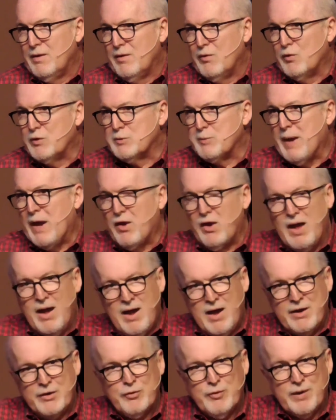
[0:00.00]
It was about
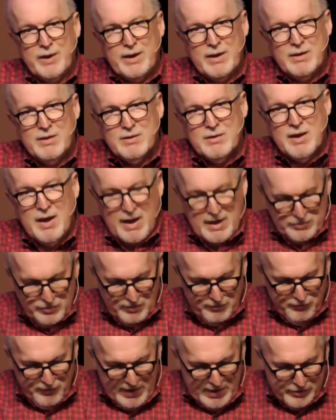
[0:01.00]
honoring God
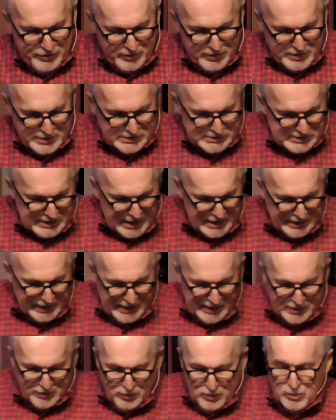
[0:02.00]
the Father, Son,
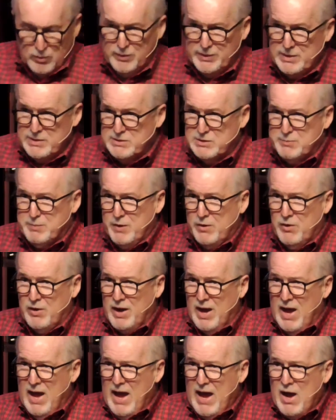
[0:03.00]
and Holy
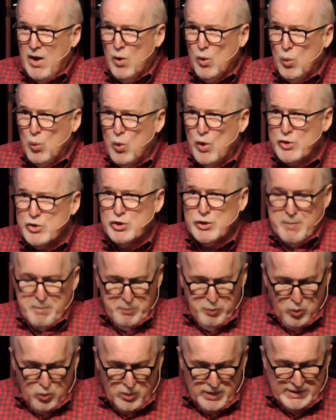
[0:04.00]
Spirit. Our
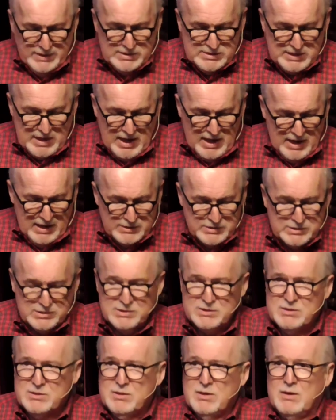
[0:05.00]
worship points
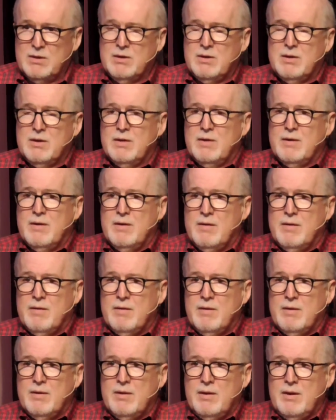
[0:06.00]
us.
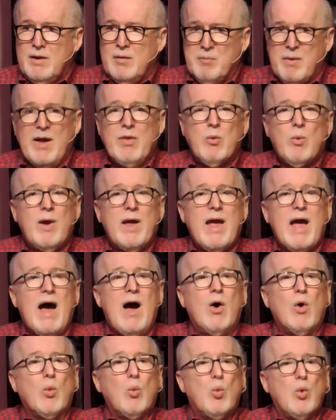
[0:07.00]
And by the way,
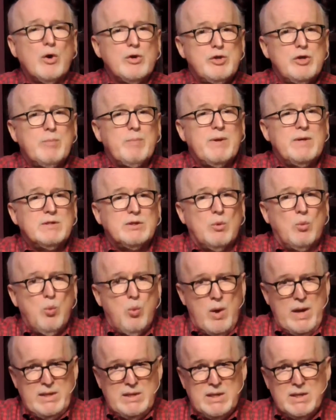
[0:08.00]
our worship is a
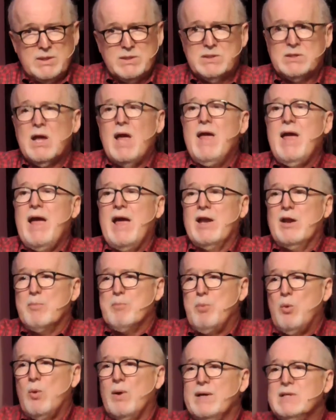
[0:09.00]
witness, and
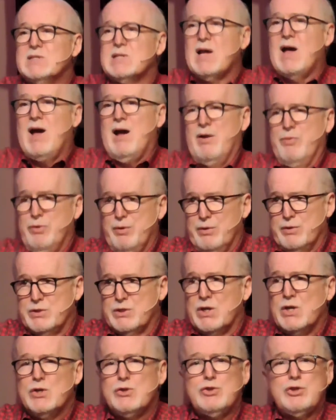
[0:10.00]
it points
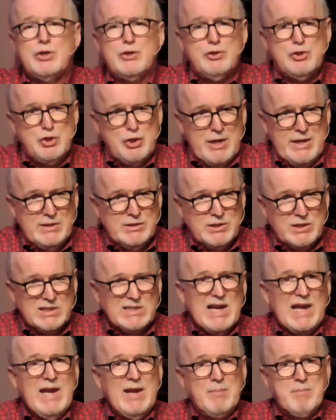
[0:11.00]
others to
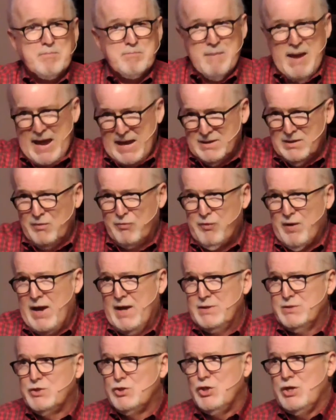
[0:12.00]
Jesus. It
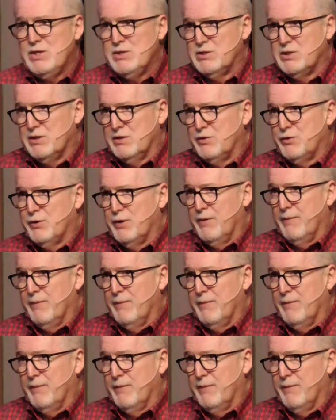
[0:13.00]
magnifies Jesus.